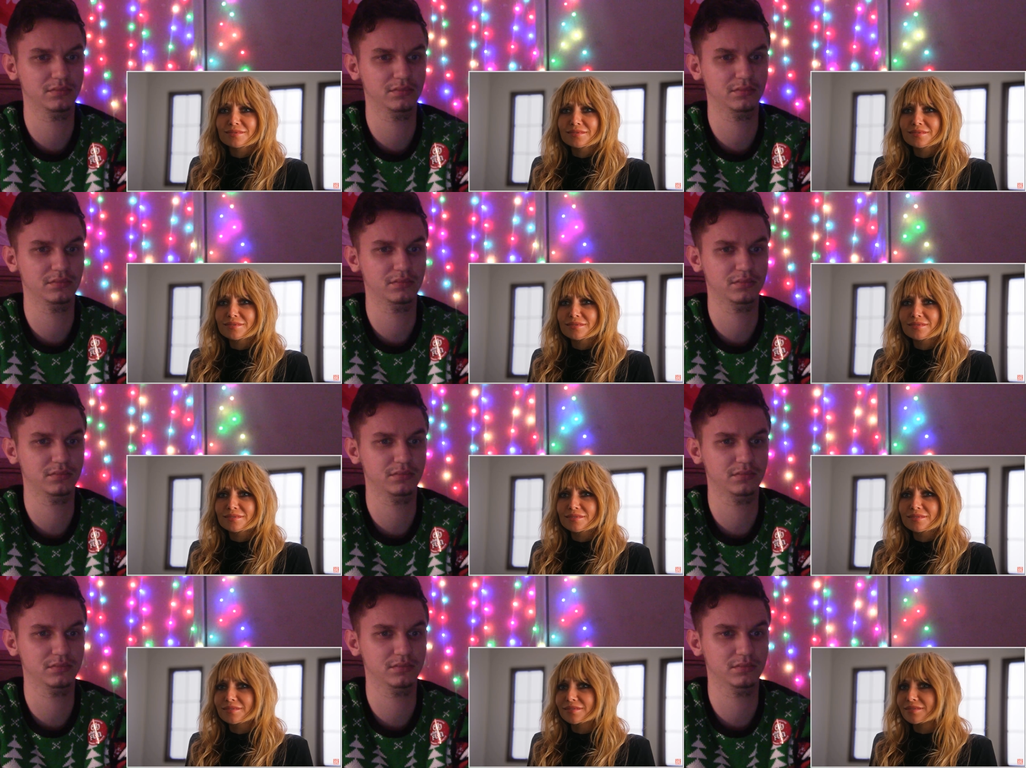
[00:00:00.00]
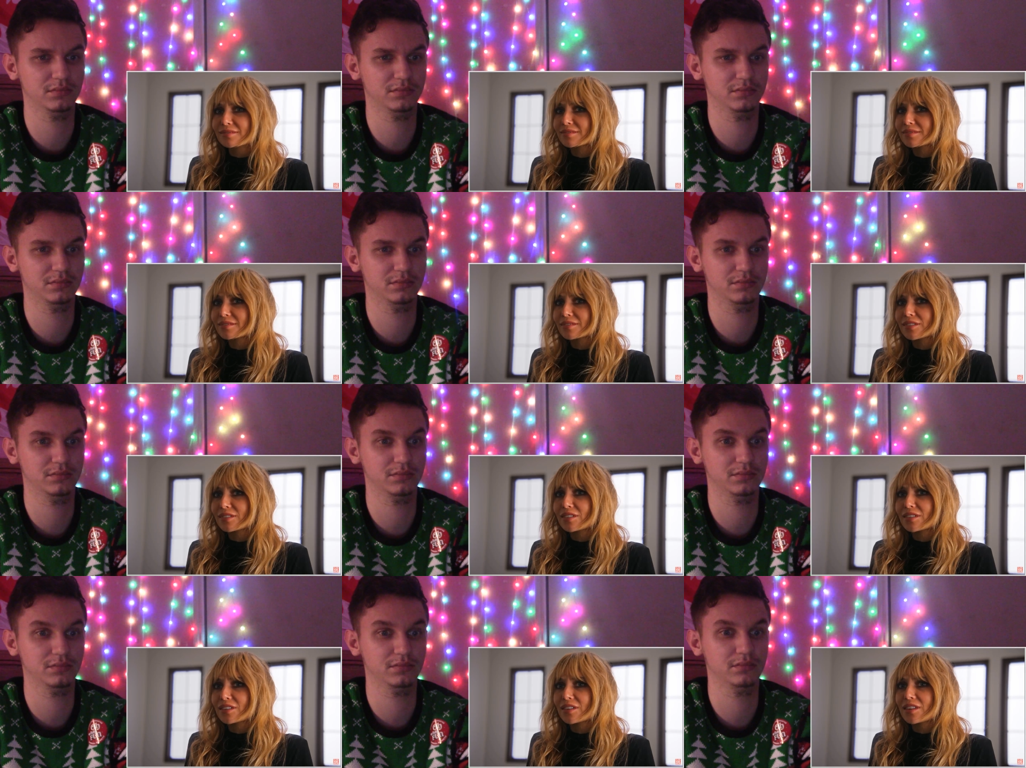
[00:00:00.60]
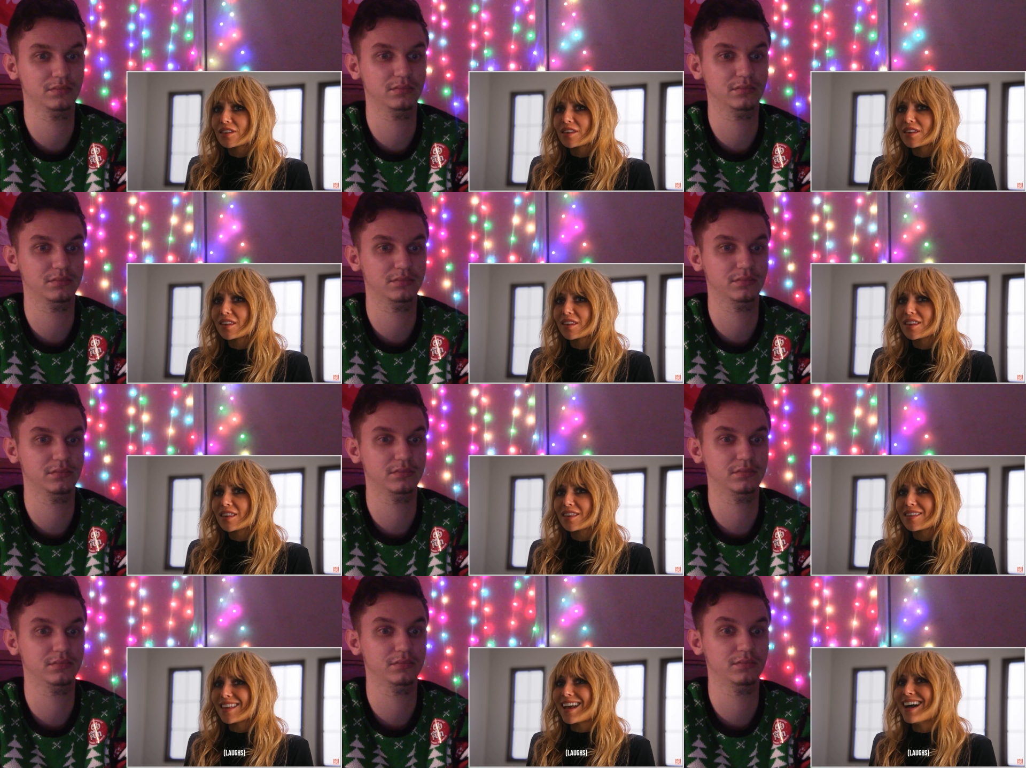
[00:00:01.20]

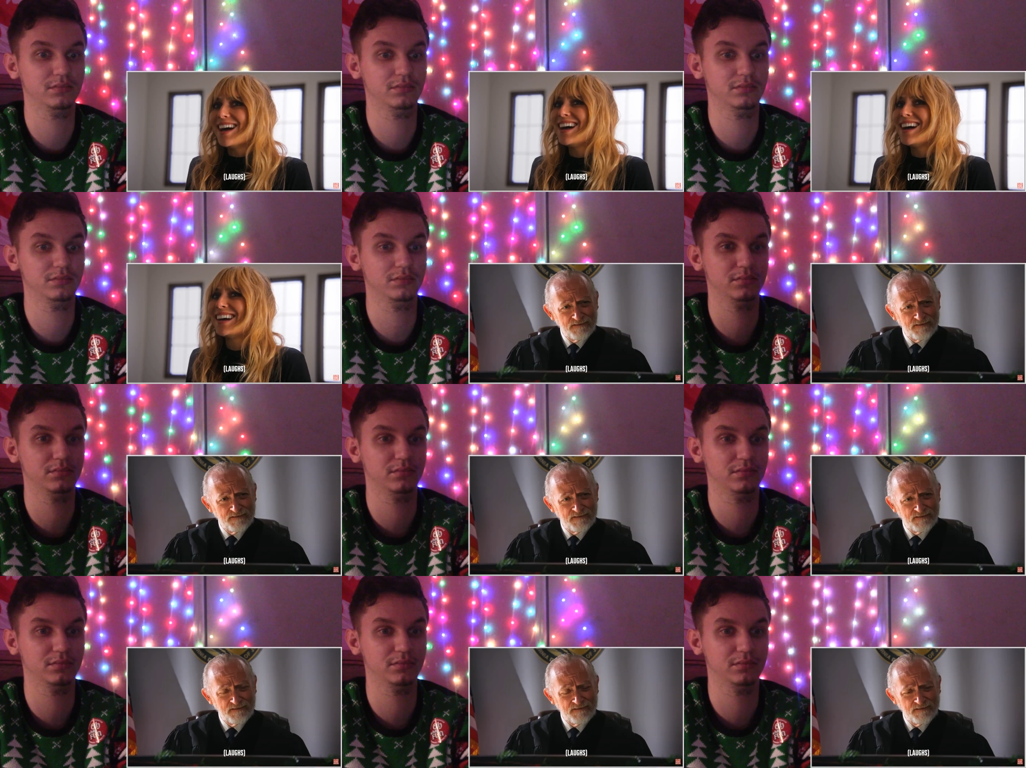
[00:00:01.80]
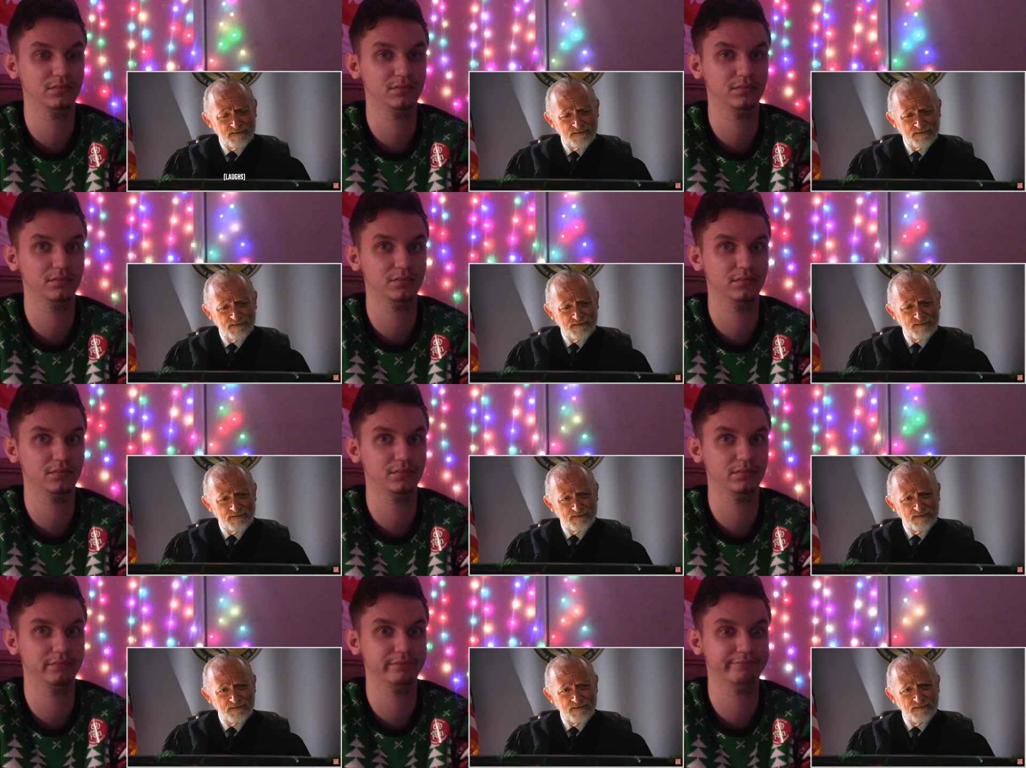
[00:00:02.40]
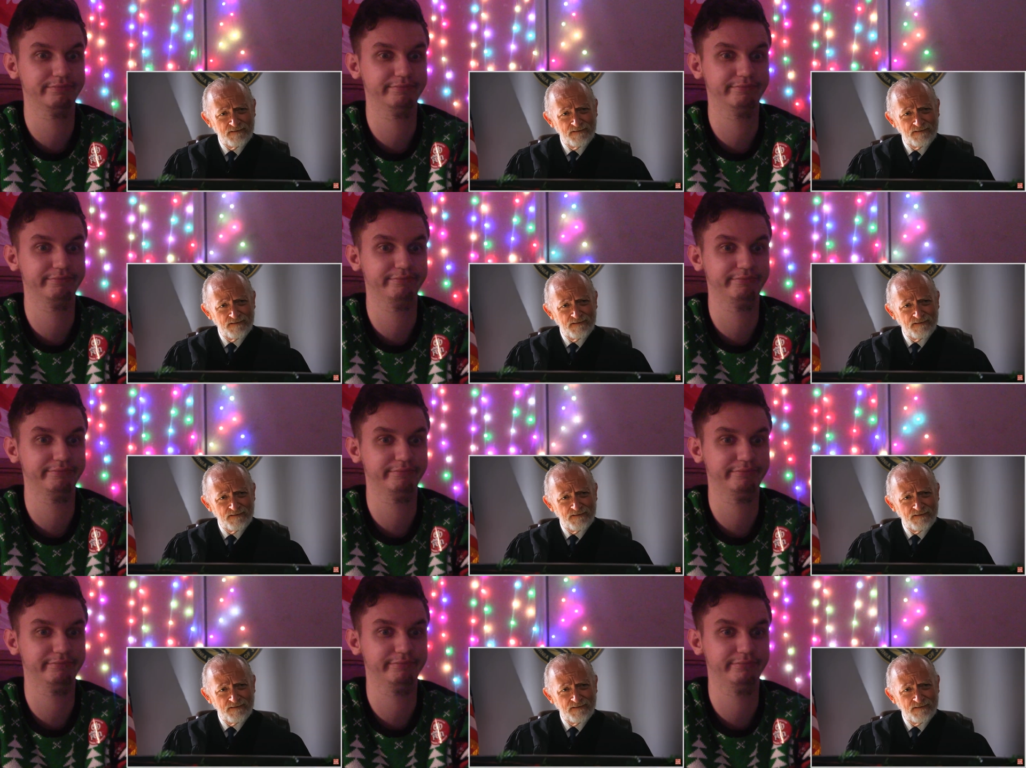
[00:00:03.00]

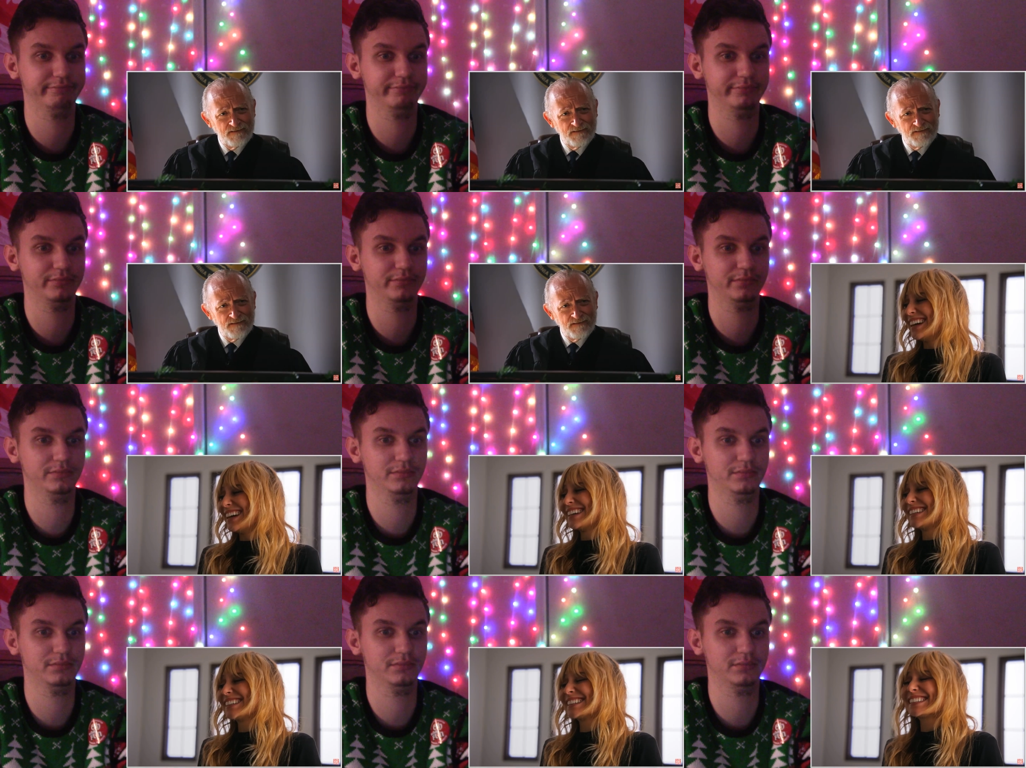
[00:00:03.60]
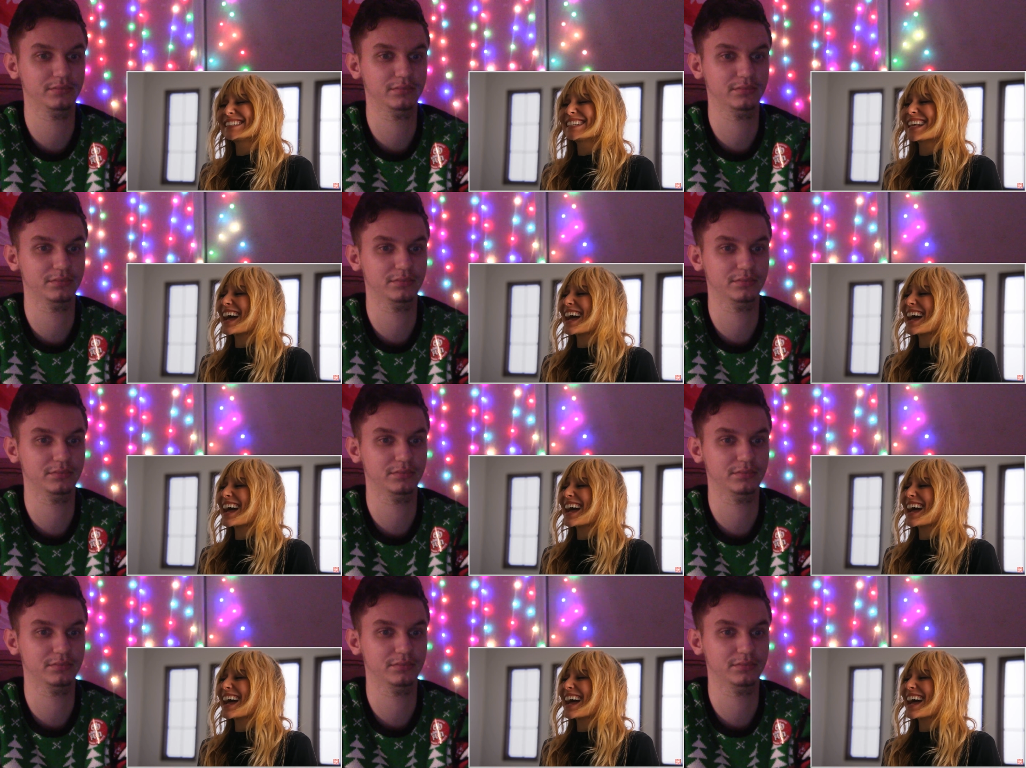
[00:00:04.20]
Nothing is said.